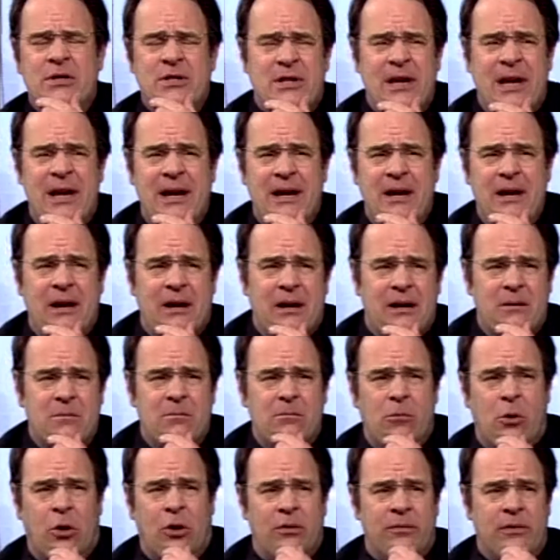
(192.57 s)
I would
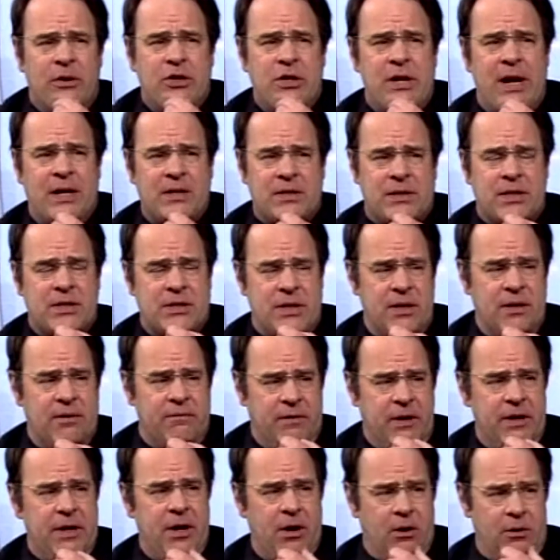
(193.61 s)
say more of a chance
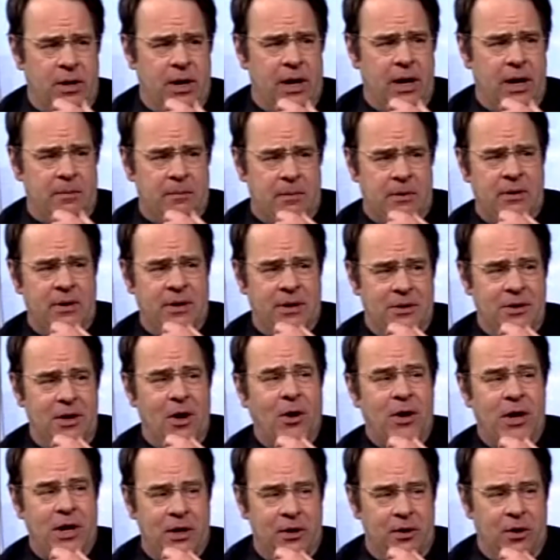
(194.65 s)
to see the video game
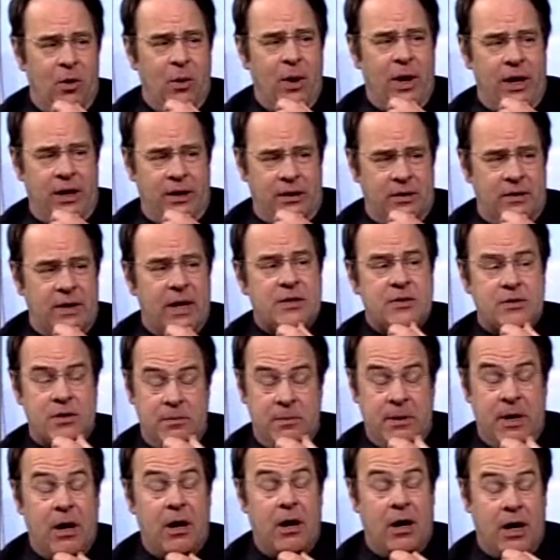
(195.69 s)
in 08.
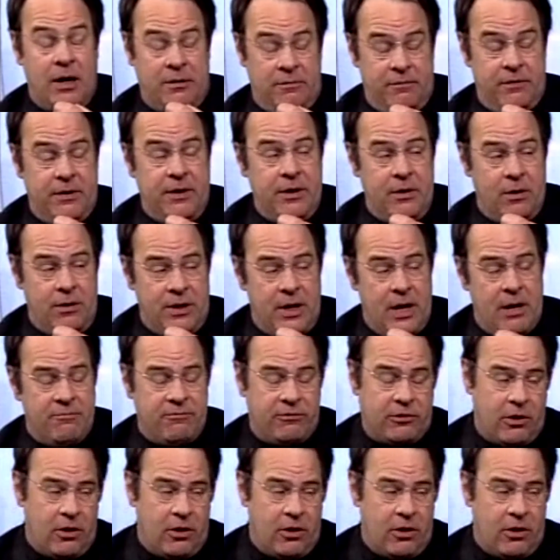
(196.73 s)
That's going to be a hot video game.